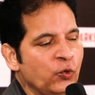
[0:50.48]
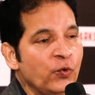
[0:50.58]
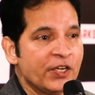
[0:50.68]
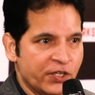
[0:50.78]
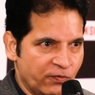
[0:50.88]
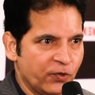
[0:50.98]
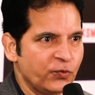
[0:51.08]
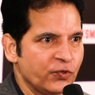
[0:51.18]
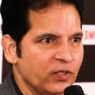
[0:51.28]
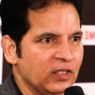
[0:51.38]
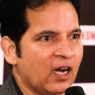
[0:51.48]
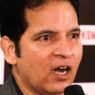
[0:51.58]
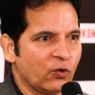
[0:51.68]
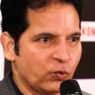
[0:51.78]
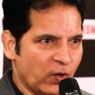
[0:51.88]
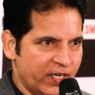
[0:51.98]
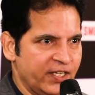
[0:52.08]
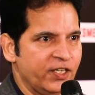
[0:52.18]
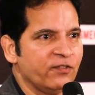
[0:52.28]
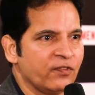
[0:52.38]
do interviews, how to
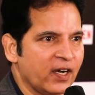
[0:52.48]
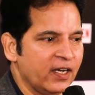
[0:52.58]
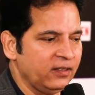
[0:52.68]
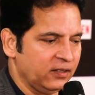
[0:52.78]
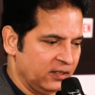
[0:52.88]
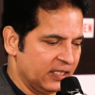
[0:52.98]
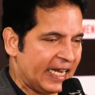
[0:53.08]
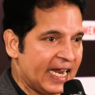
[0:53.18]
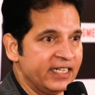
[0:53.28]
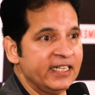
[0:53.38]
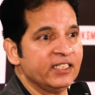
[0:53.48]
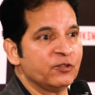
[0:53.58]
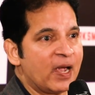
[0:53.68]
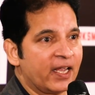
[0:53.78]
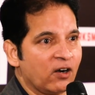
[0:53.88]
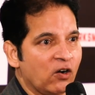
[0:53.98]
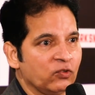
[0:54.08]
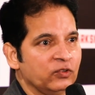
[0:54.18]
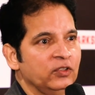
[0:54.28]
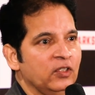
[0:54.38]
identify the candidate's background,